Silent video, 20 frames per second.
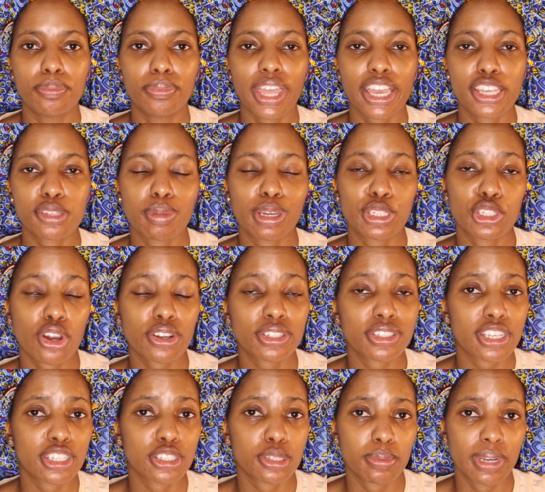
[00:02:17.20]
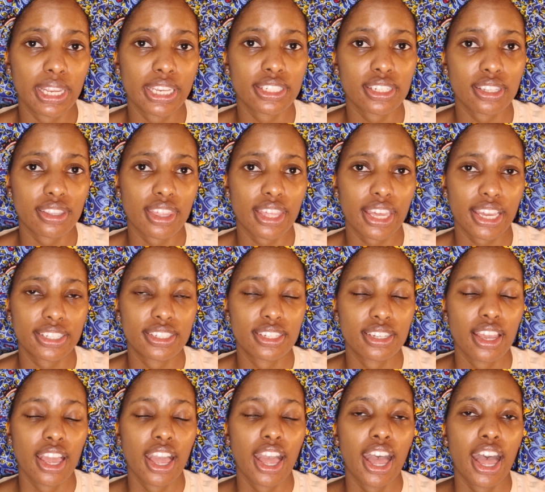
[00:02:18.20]
as my doctor explained it, that
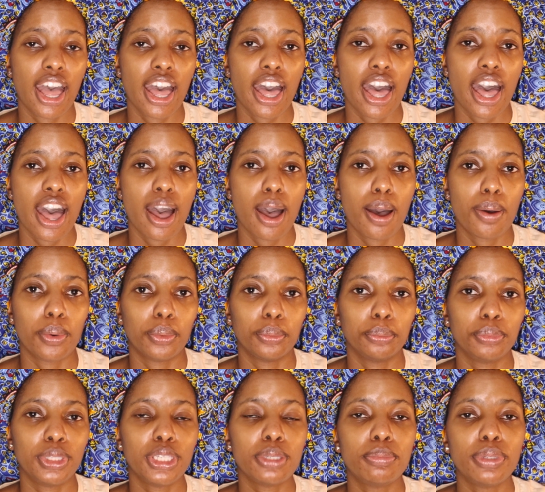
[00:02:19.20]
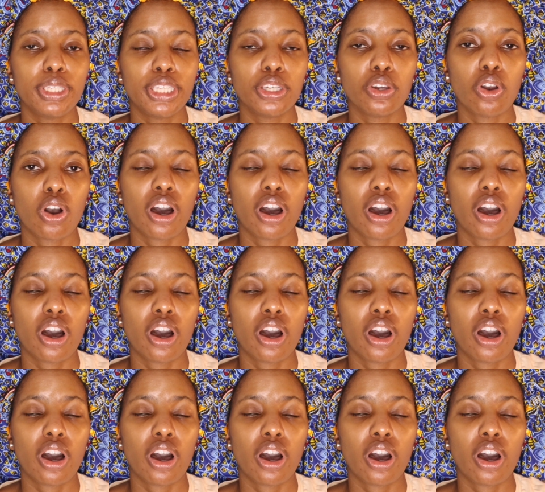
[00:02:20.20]
me being